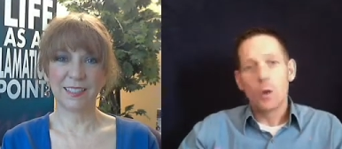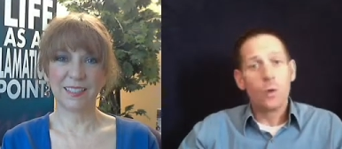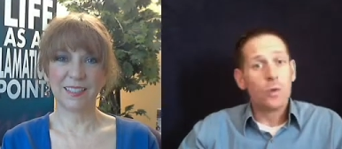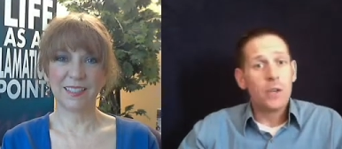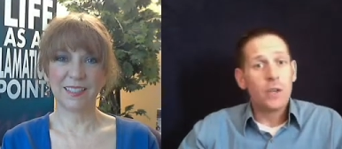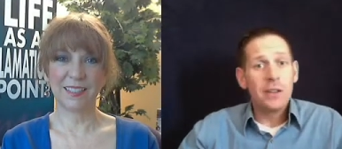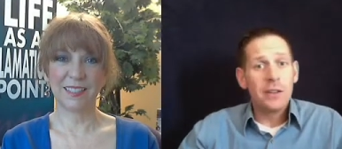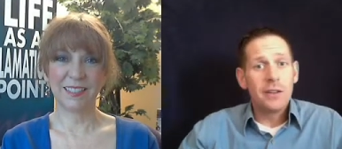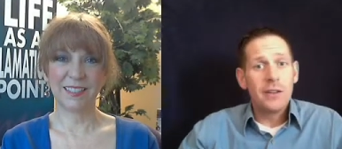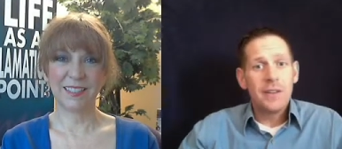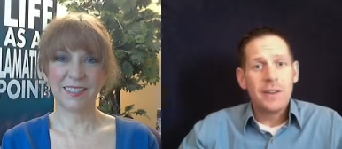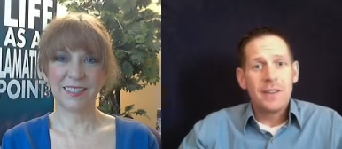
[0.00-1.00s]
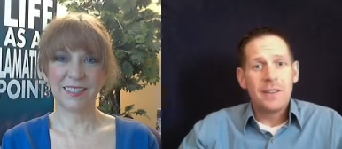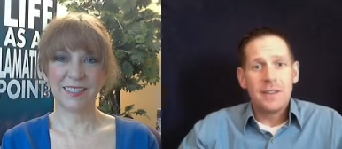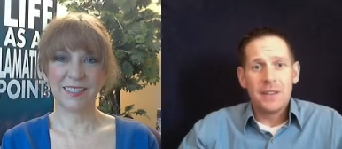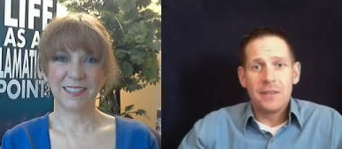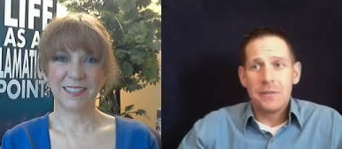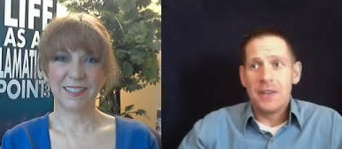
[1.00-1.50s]
Speaker 1: real
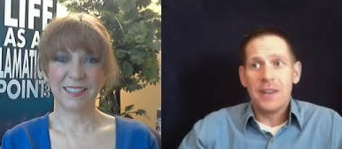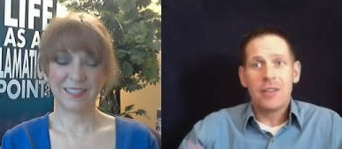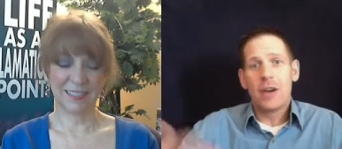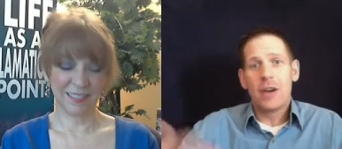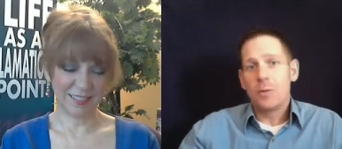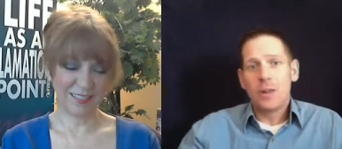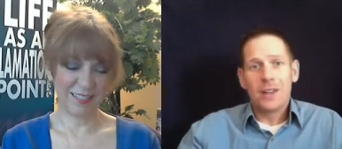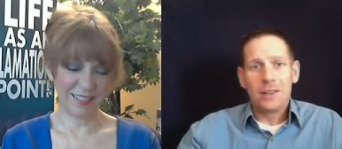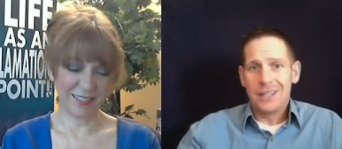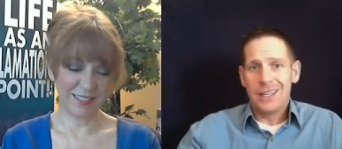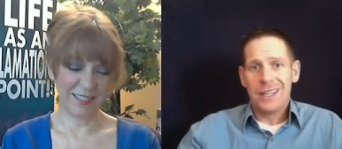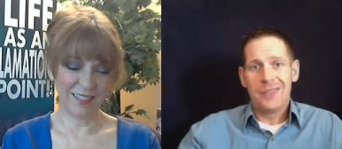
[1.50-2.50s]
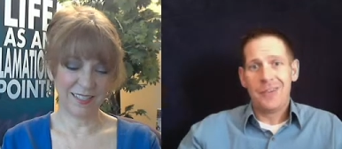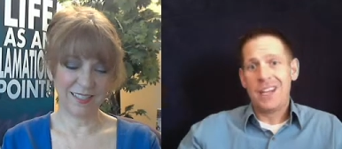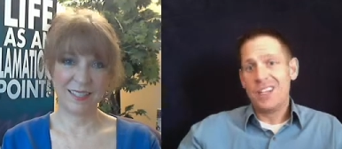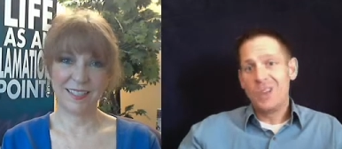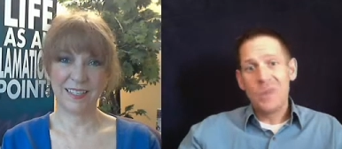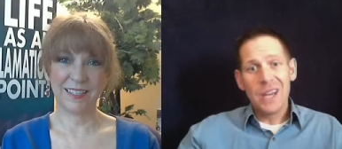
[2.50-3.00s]
that they thought, well, if I
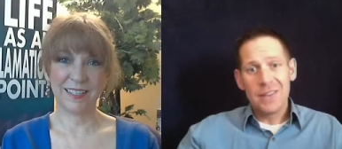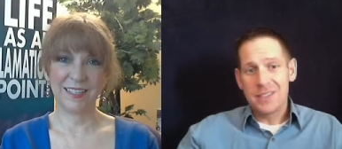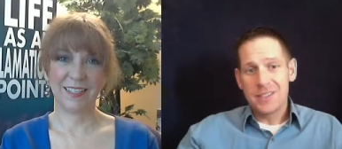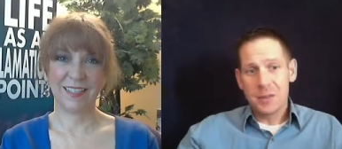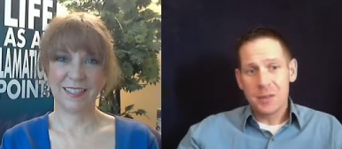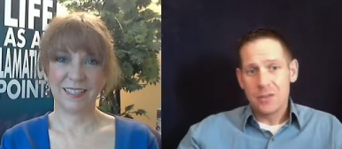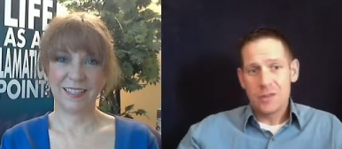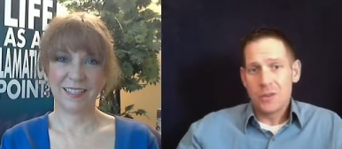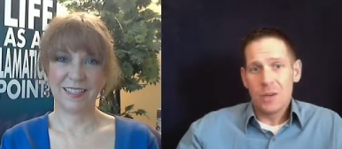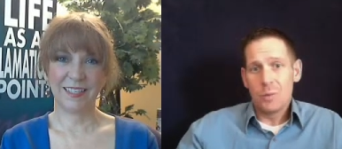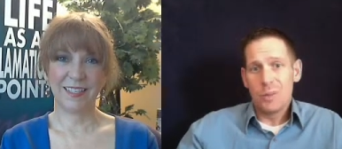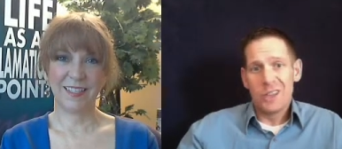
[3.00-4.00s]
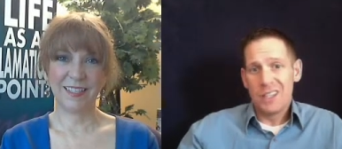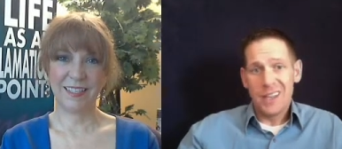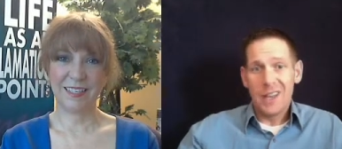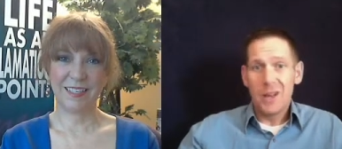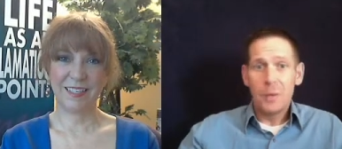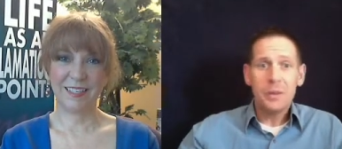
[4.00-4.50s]
do have something, sure, I'm willing to
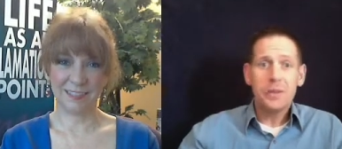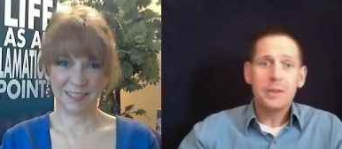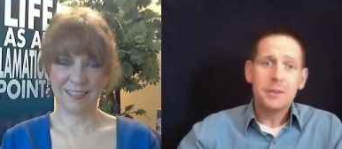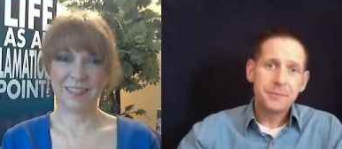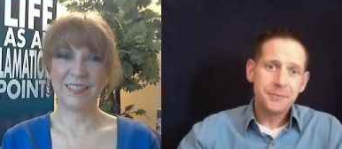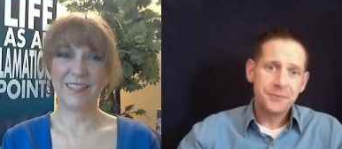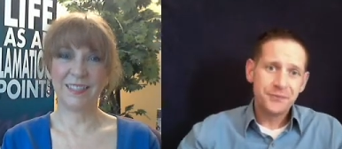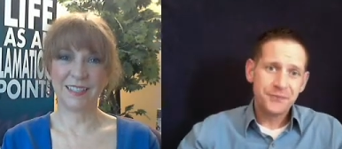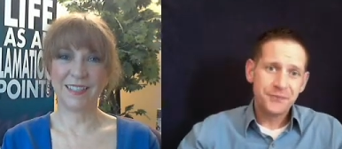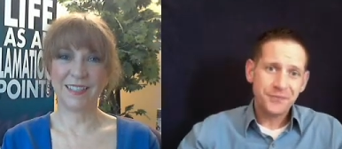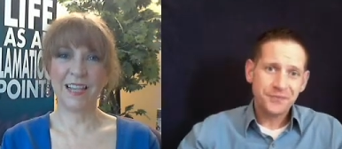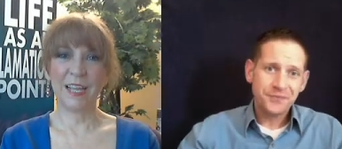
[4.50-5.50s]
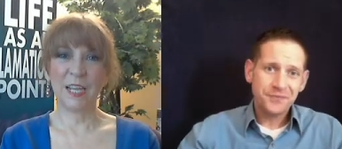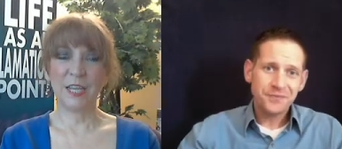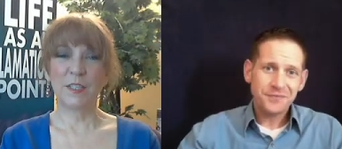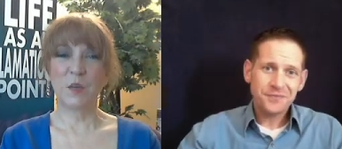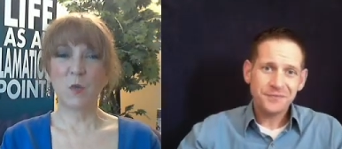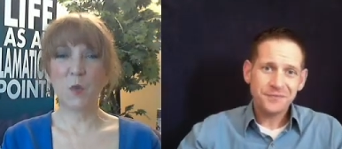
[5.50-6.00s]
help. Mm-hmm.
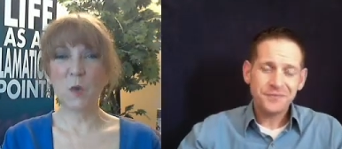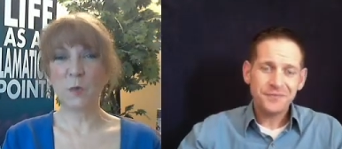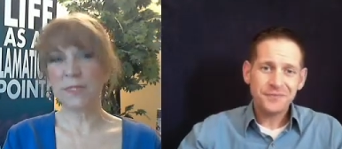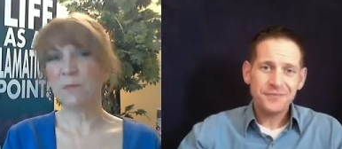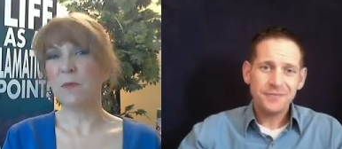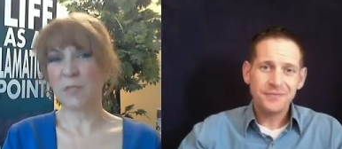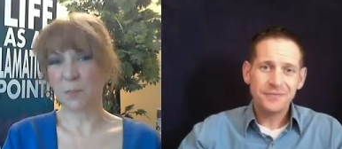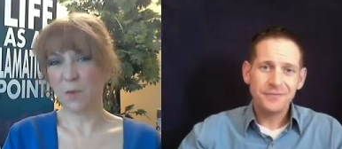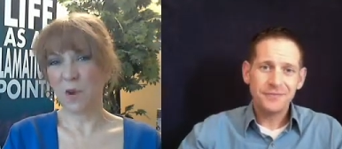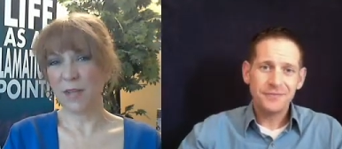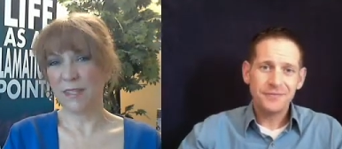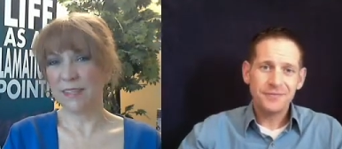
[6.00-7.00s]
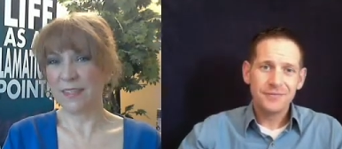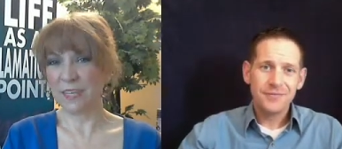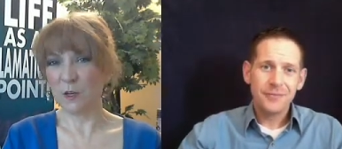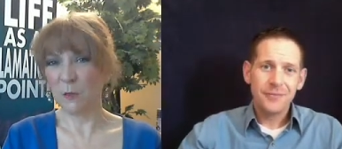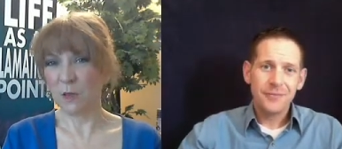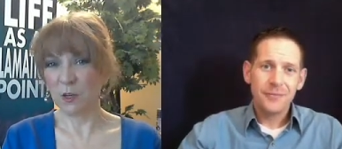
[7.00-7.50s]
Speaker 2: So, what was the most surprising thing
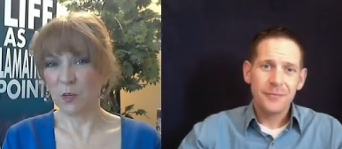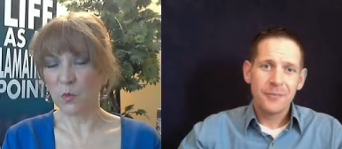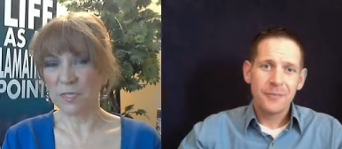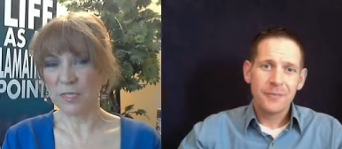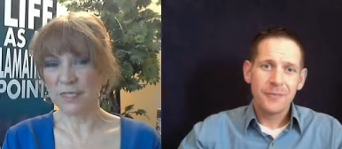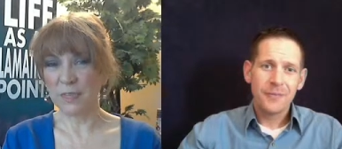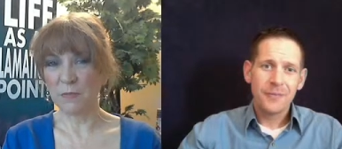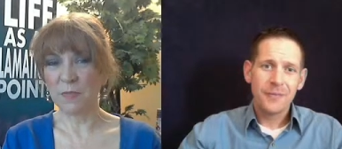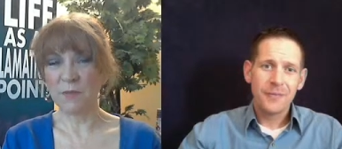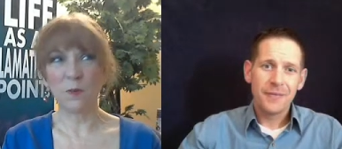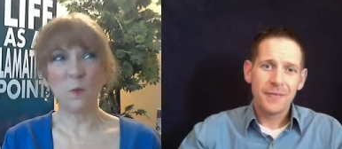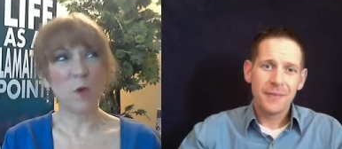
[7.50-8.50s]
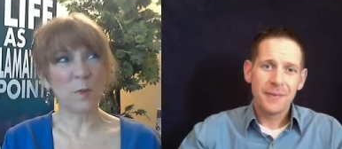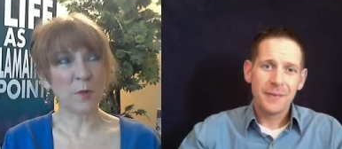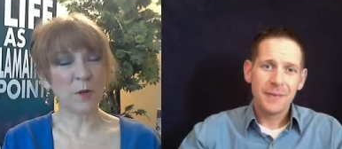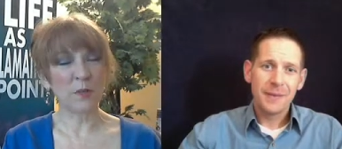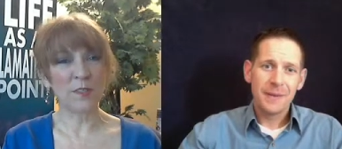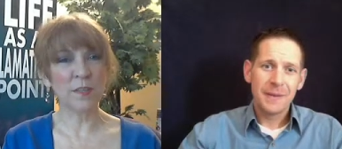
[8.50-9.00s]
you learned? Was it something from one
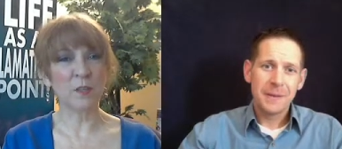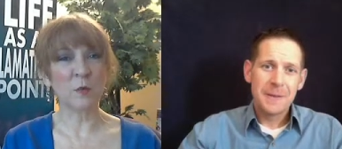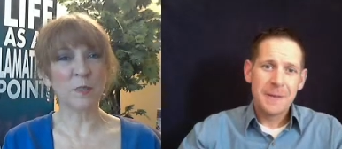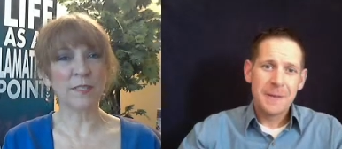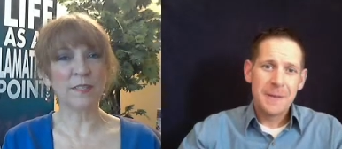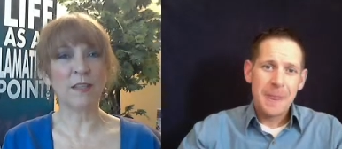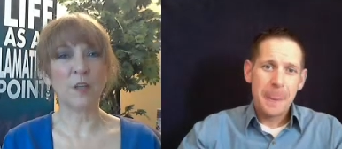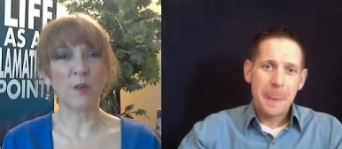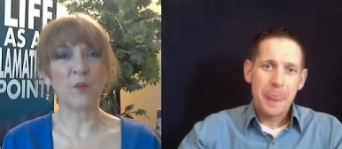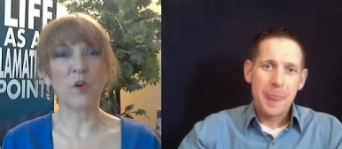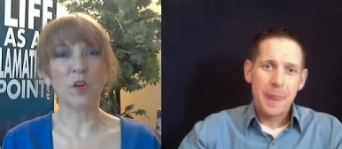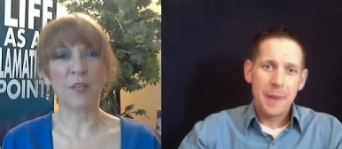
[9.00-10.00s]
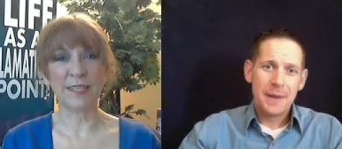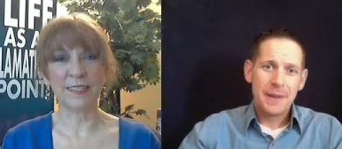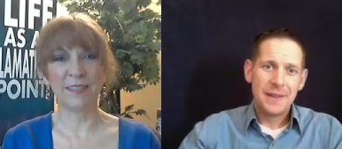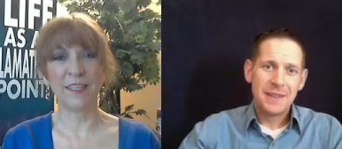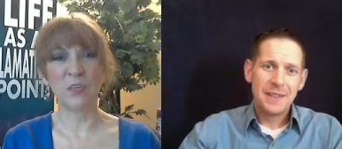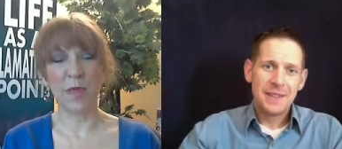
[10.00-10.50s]
person, or was it an overall
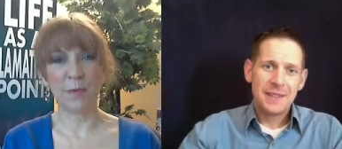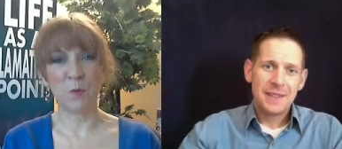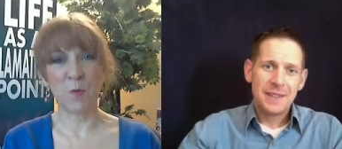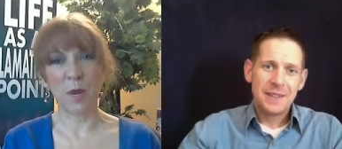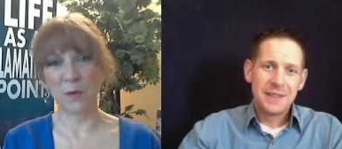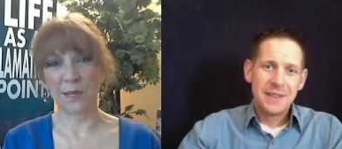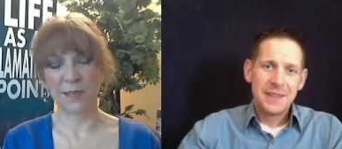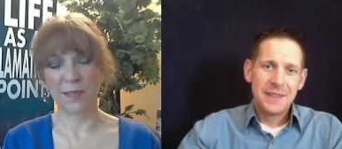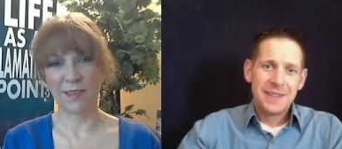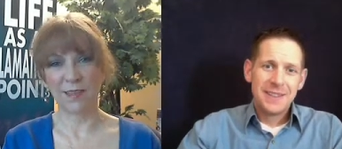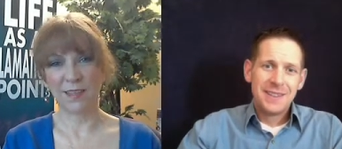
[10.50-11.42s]
lesson that you came away with?